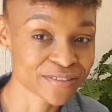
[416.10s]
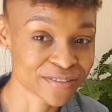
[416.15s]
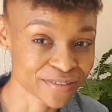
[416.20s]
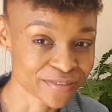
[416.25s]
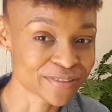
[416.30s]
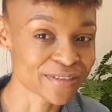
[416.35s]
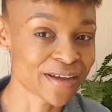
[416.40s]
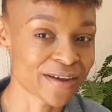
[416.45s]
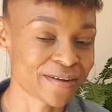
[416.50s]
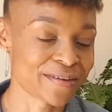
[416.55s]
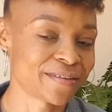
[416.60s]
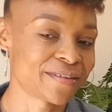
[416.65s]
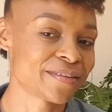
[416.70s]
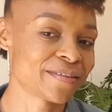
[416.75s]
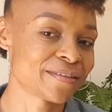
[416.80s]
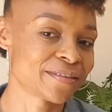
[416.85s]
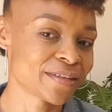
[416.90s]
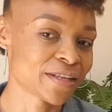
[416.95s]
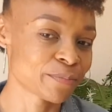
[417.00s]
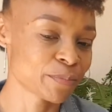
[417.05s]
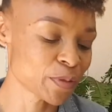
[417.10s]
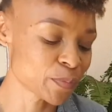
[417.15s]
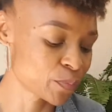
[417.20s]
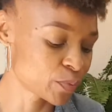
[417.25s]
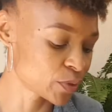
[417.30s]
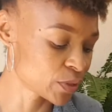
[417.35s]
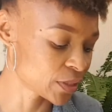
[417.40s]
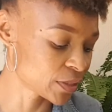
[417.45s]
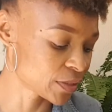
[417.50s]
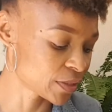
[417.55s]
Yeah, let me
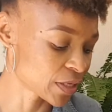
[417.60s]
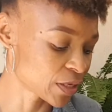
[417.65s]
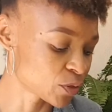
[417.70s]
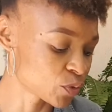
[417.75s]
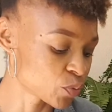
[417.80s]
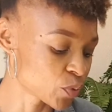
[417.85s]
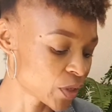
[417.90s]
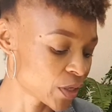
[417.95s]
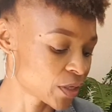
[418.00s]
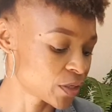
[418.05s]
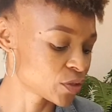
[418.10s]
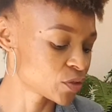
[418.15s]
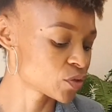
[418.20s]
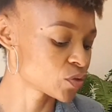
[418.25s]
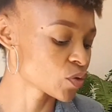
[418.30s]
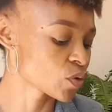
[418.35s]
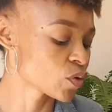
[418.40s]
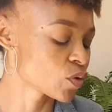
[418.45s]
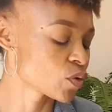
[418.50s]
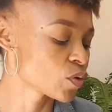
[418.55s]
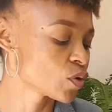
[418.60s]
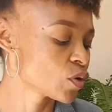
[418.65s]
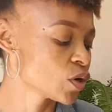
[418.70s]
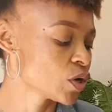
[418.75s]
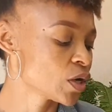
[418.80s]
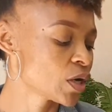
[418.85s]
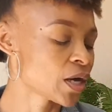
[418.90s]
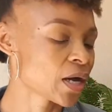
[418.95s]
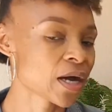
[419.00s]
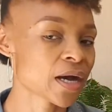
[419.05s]
put it that way. So
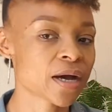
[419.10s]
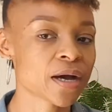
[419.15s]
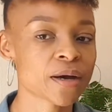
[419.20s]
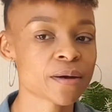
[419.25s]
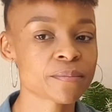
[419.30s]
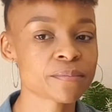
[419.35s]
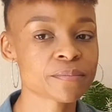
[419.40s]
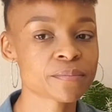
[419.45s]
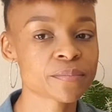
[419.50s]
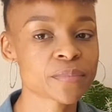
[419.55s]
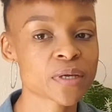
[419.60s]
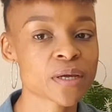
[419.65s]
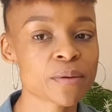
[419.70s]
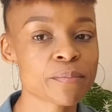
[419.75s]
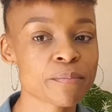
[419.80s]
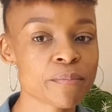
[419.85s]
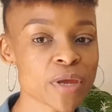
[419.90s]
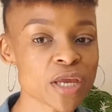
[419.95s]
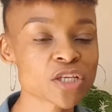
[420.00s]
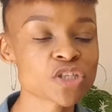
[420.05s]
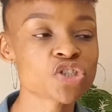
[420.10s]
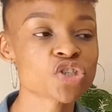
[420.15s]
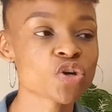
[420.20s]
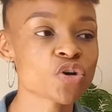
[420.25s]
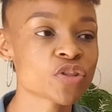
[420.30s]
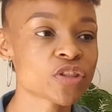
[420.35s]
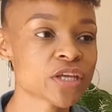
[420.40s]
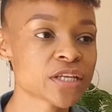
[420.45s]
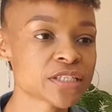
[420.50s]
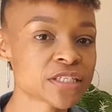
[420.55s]
make
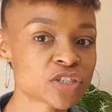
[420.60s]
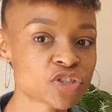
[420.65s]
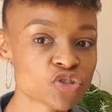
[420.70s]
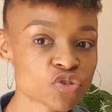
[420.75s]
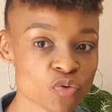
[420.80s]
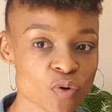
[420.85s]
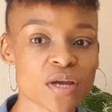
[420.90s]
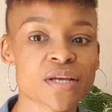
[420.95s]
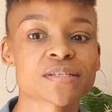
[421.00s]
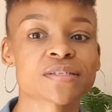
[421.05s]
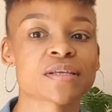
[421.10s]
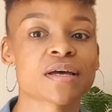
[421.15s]
sure that it dries